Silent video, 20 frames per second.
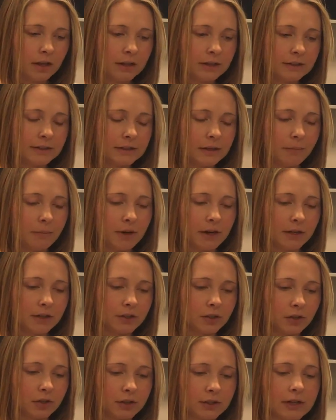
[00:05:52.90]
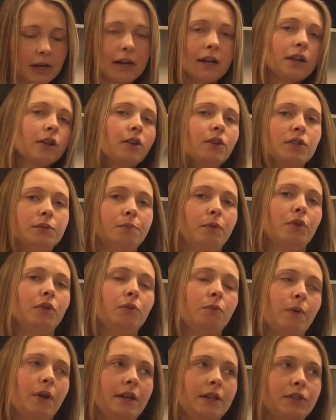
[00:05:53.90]
is somebody, so this kind of goes
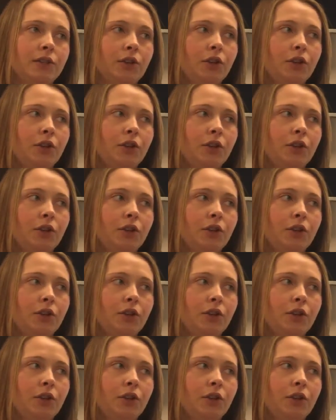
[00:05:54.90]
both ways.